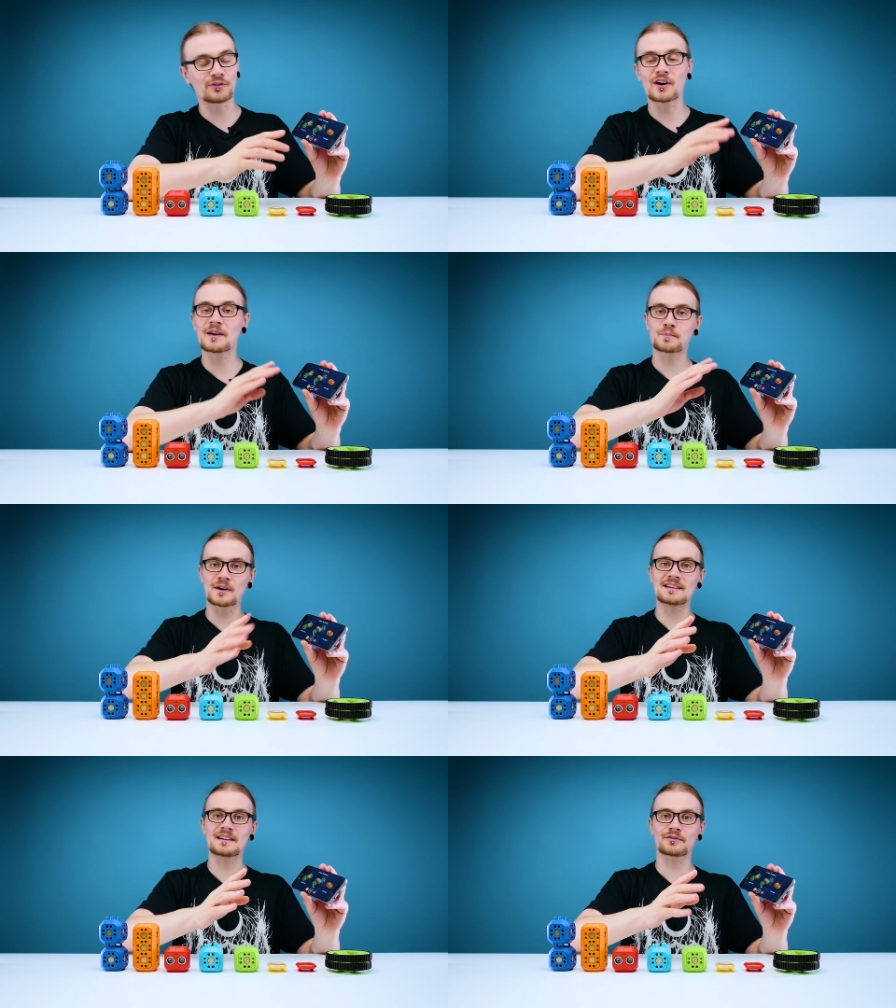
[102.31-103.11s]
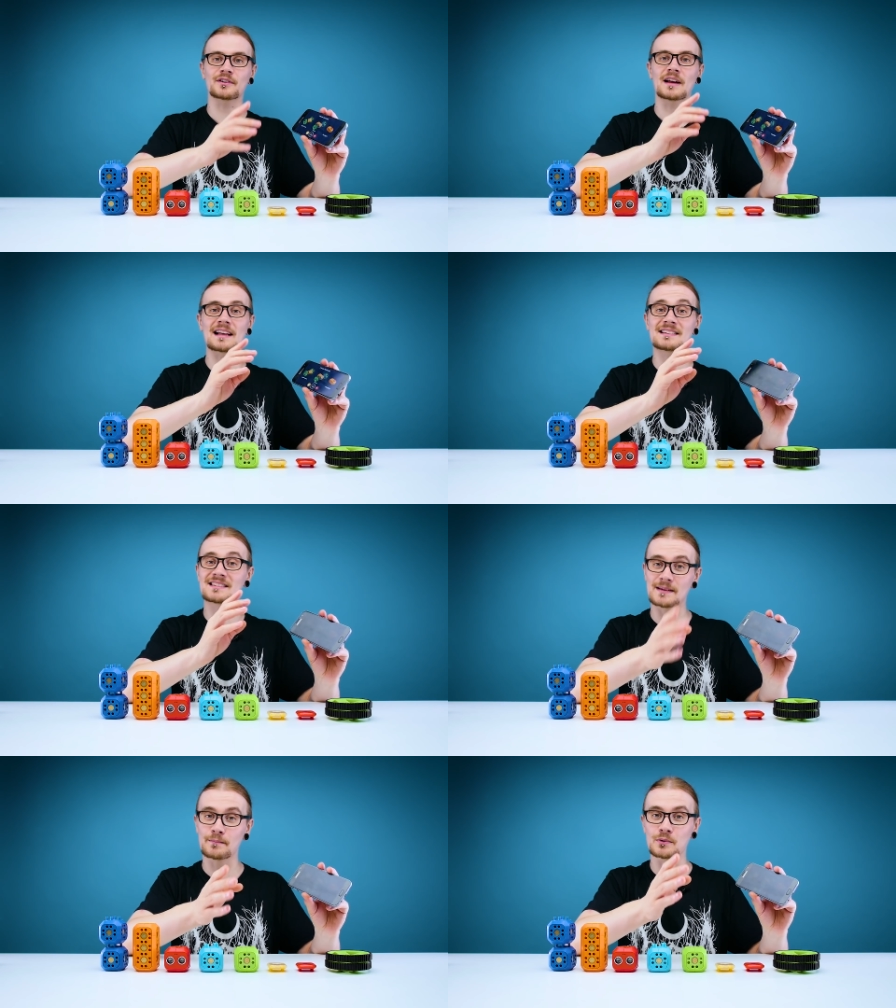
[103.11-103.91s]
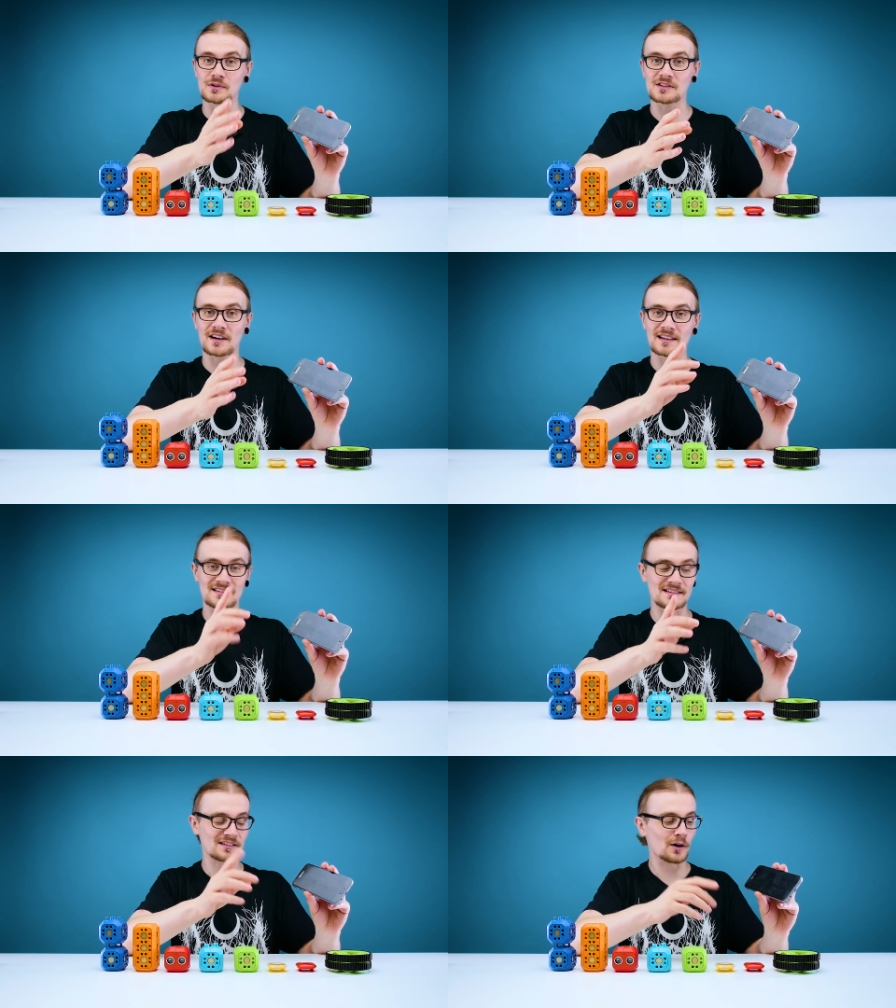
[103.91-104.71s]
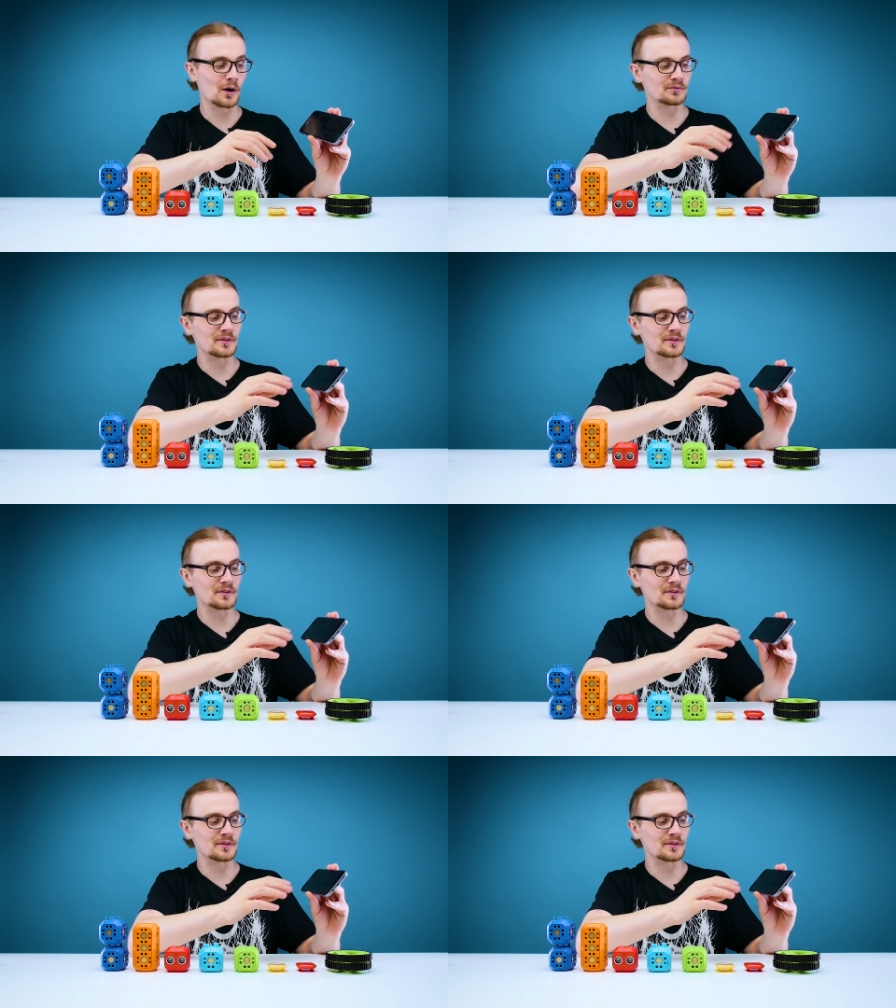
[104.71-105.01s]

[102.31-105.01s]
Three pretty different and simple designs to start off